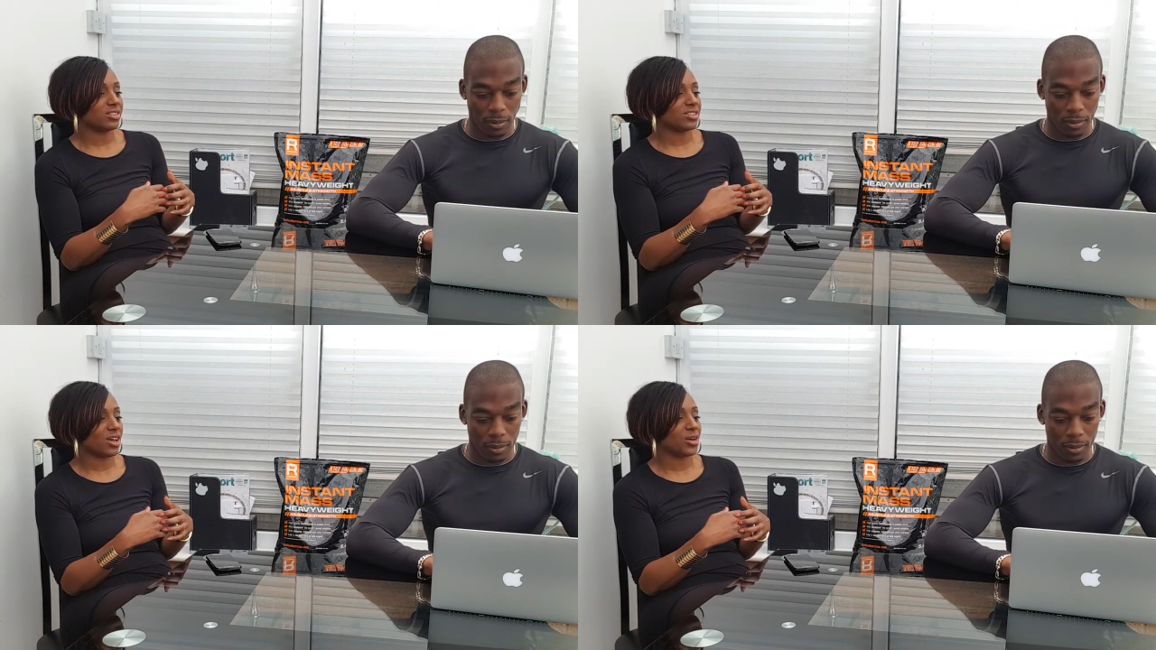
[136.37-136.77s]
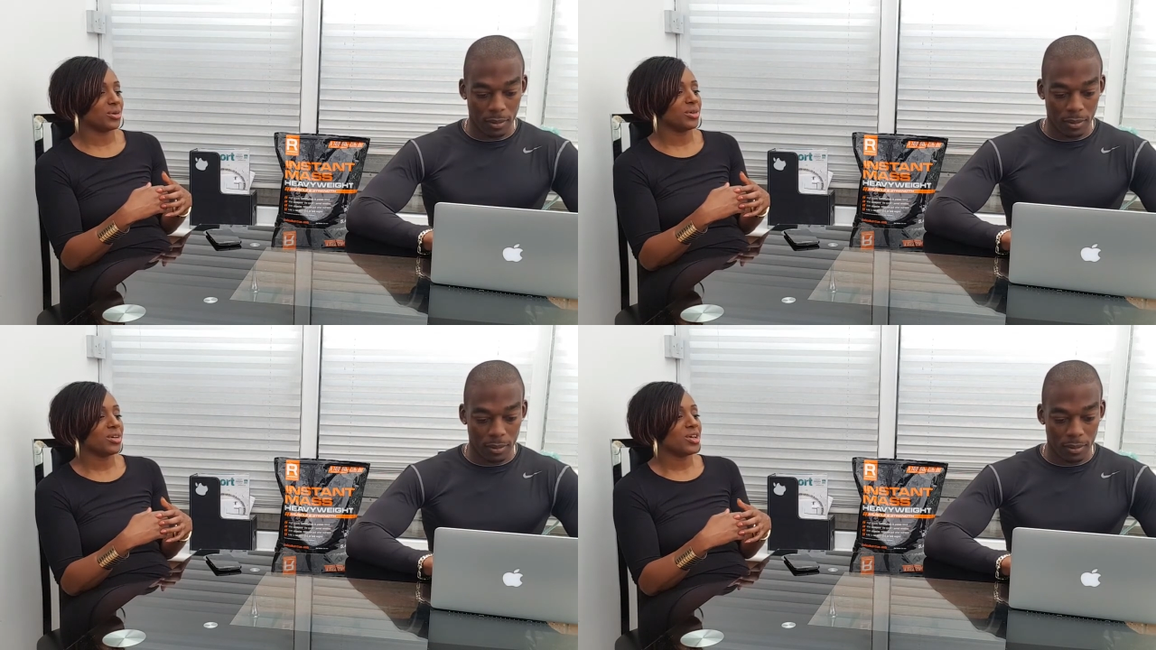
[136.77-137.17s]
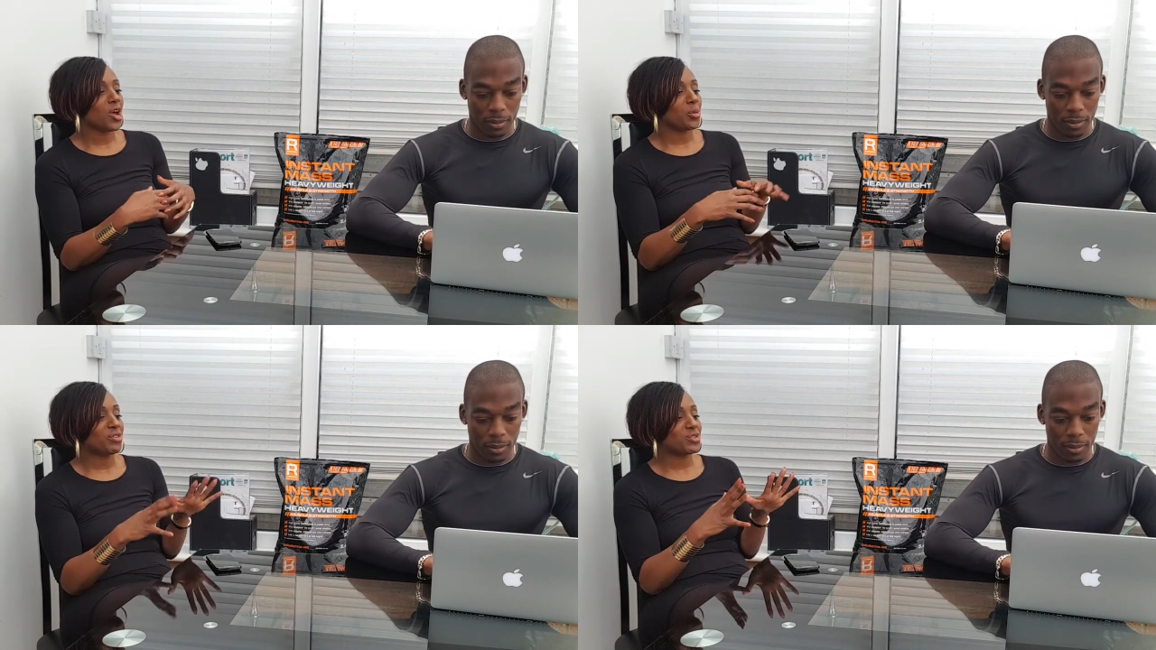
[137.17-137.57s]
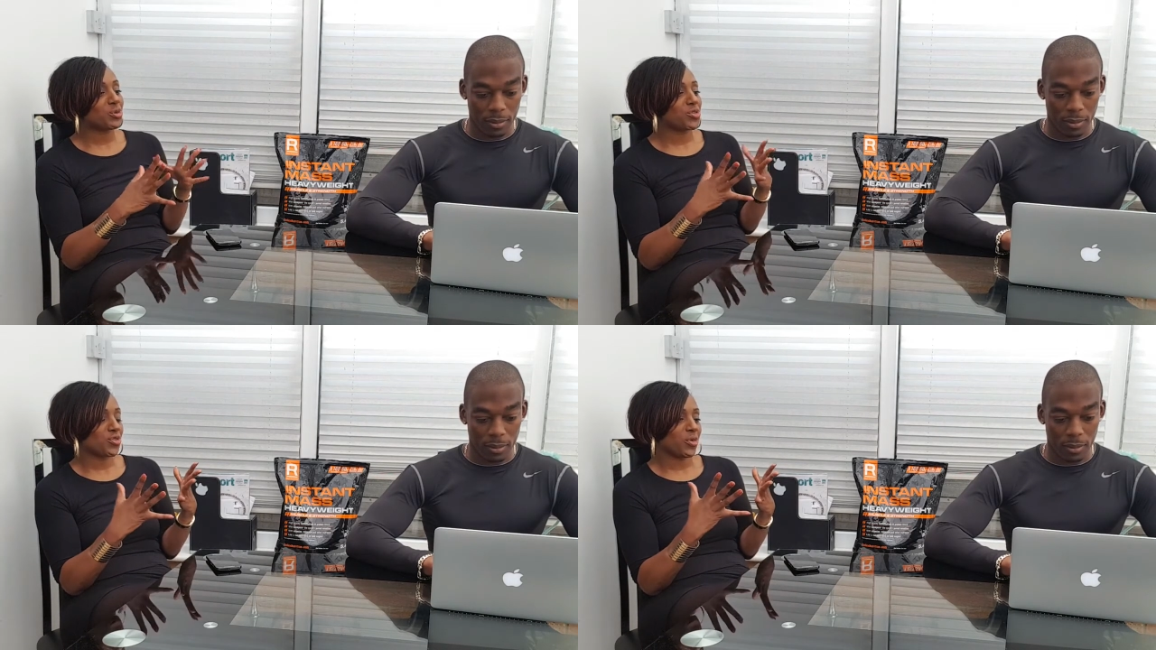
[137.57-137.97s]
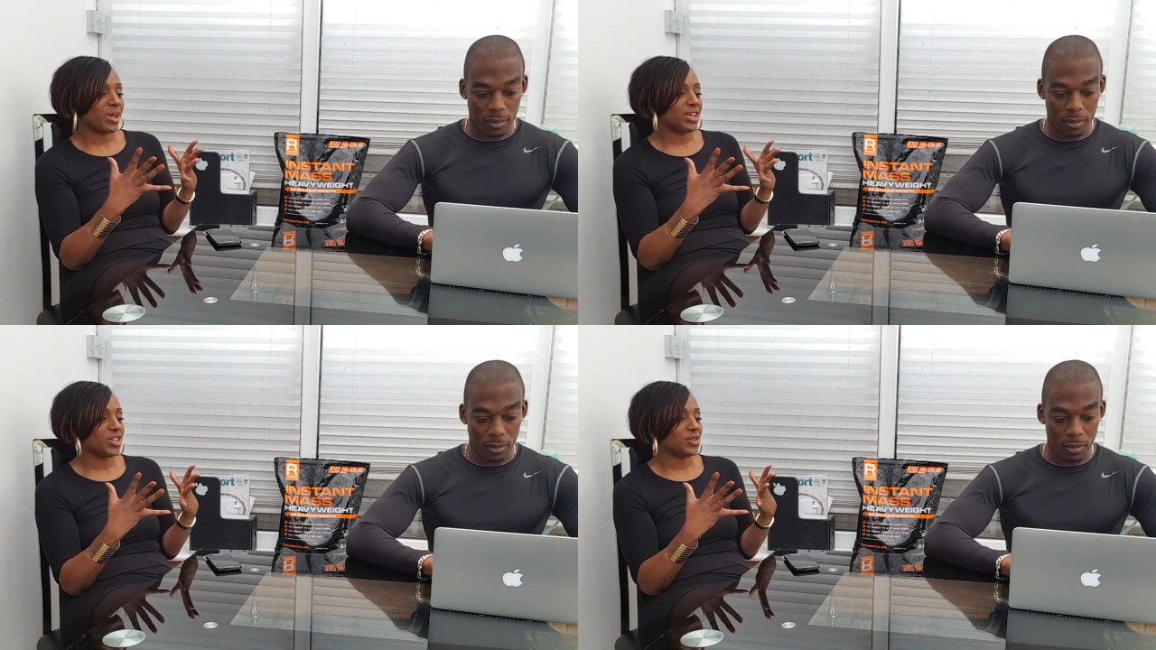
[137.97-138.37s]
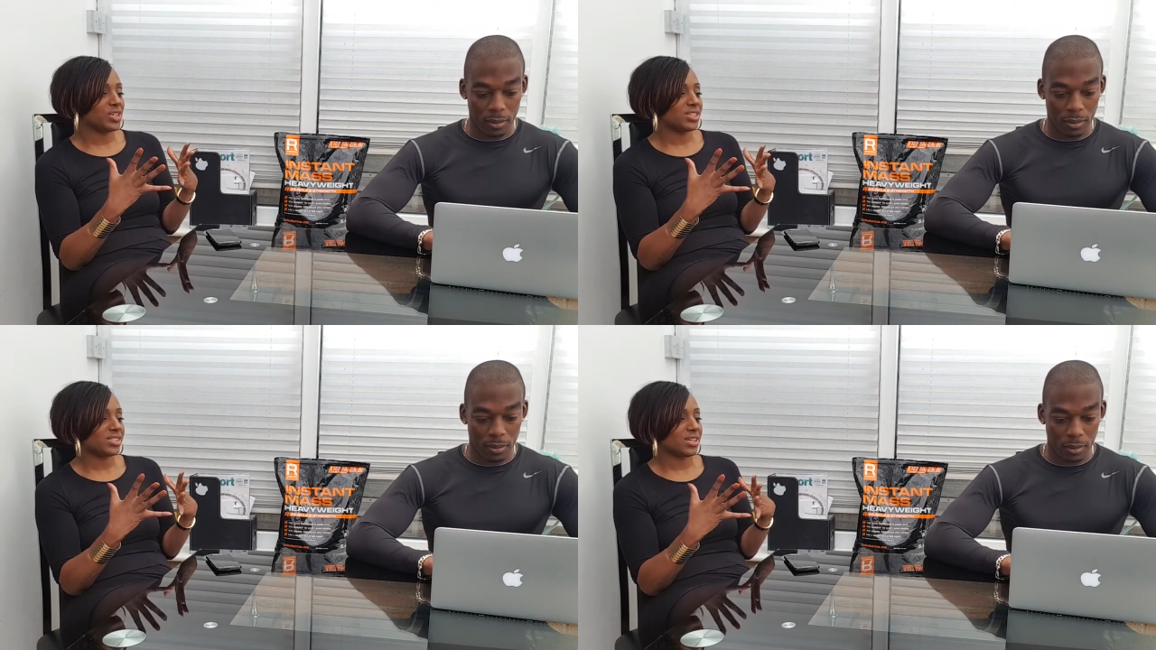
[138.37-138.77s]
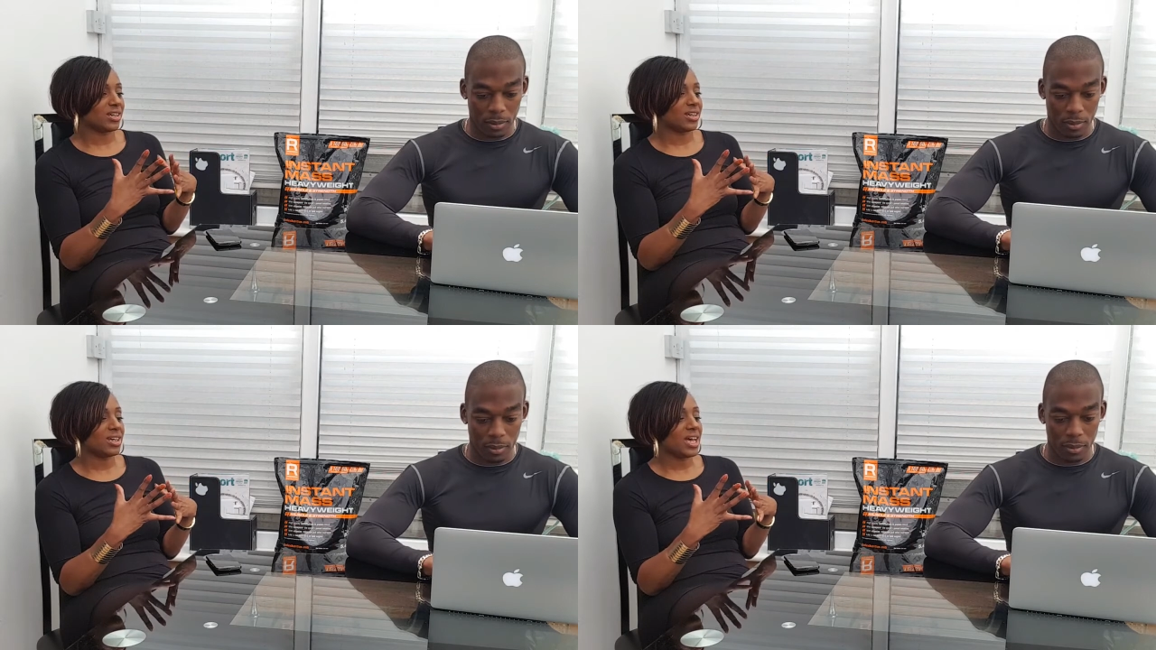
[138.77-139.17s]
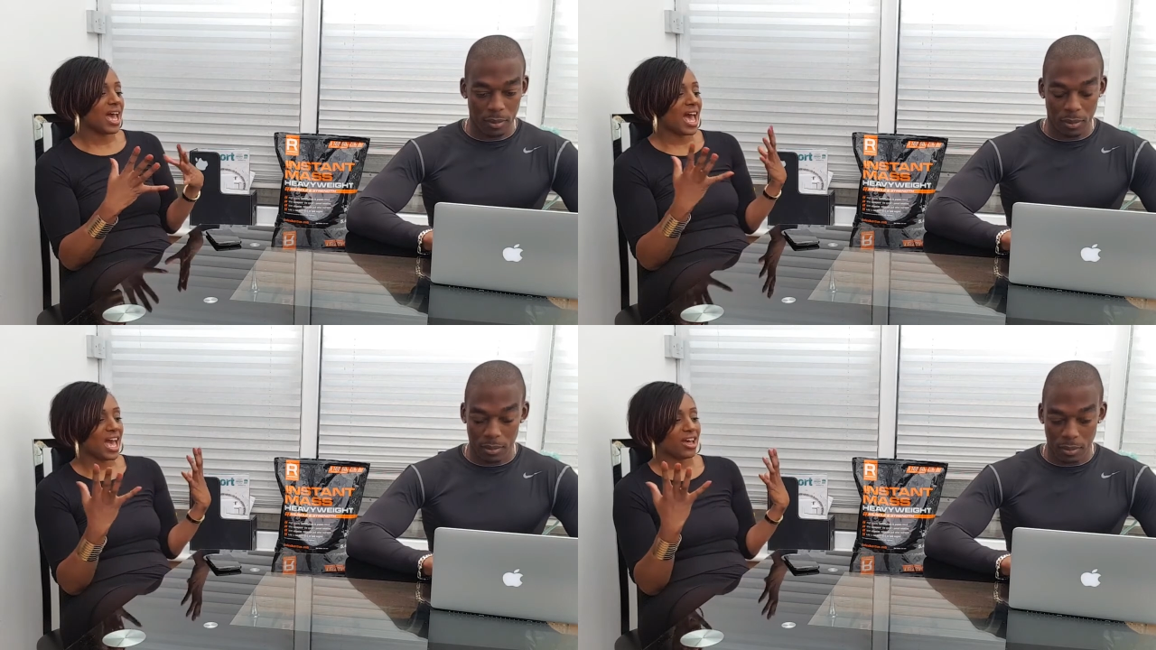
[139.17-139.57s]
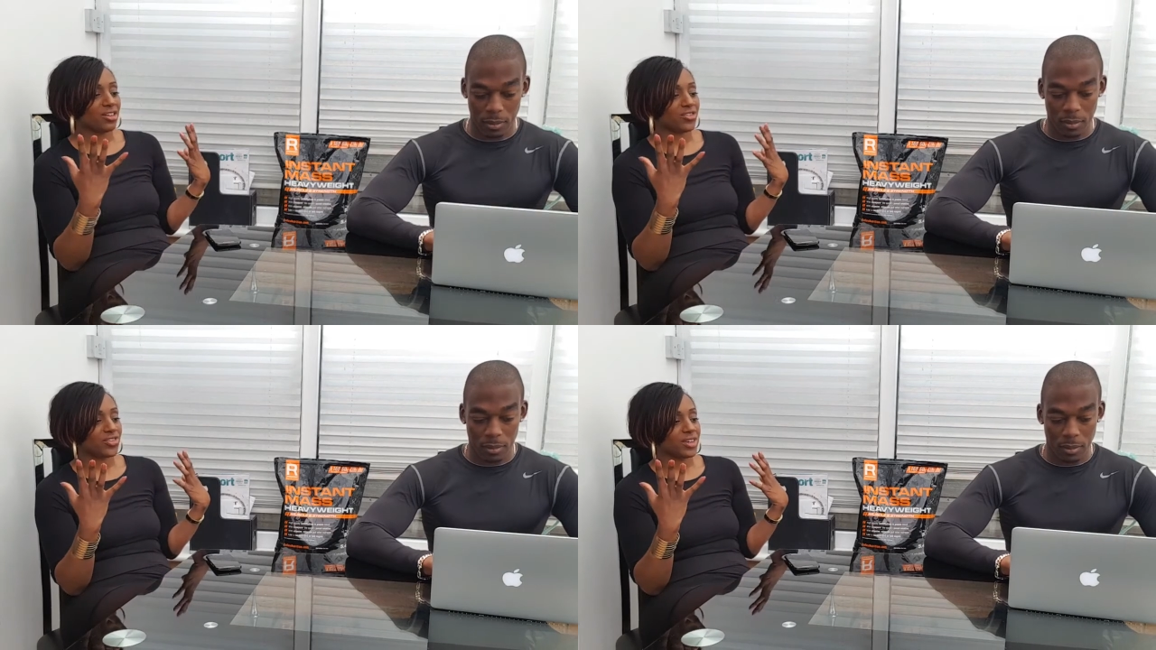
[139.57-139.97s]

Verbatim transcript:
Speaker 1: So, and we've talked through it, you need to have